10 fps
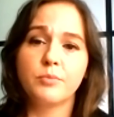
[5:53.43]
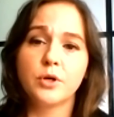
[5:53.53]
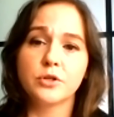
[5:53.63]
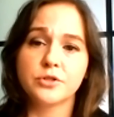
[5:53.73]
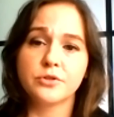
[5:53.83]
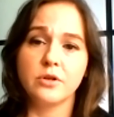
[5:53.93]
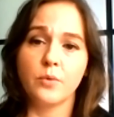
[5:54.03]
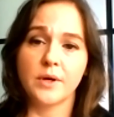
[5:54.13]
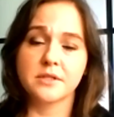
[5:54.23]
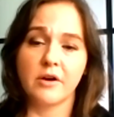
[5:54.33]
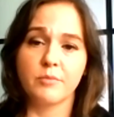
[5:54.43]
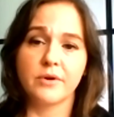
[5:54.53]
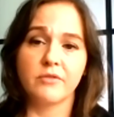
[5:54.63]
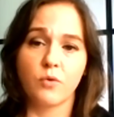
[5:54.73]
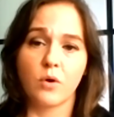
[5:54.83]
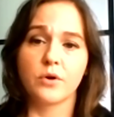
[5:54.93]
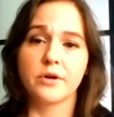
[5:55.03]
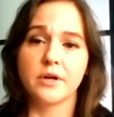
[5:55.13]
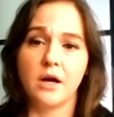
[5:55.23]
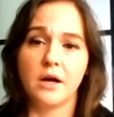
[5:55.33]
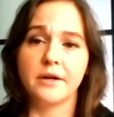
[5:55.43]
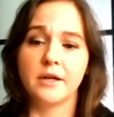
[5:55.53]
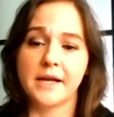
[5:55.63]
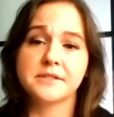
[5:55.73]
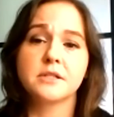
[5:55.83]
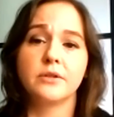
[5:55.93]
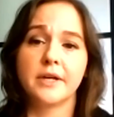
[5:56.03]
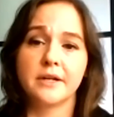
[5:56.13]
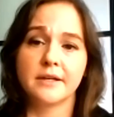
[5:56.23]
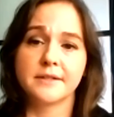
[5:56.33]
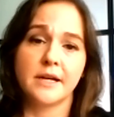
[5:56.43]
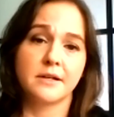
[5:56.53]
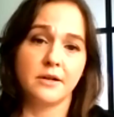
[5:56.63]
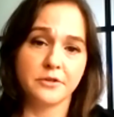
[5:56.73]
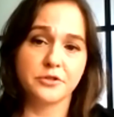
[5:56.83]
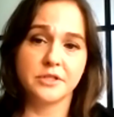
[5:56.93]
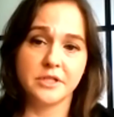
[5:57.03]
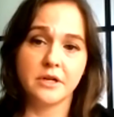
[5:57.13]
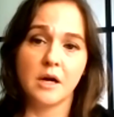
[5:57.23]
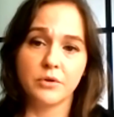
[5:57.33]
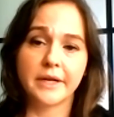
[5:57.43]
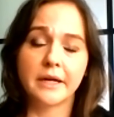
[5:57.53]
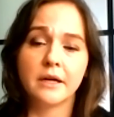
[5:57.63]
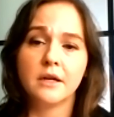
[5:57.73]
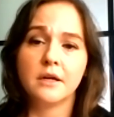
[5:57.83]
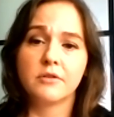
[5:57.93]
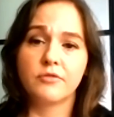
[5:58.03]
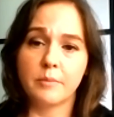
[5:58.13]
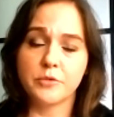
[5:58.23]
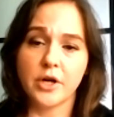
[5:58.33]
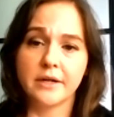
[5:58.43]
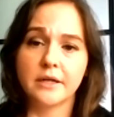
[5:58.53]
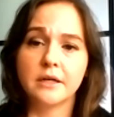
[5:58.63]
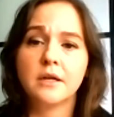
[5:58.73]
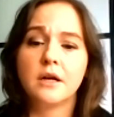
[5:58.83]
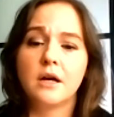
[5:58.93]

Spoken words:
push the US government forward on escalating its technology decoupling from China.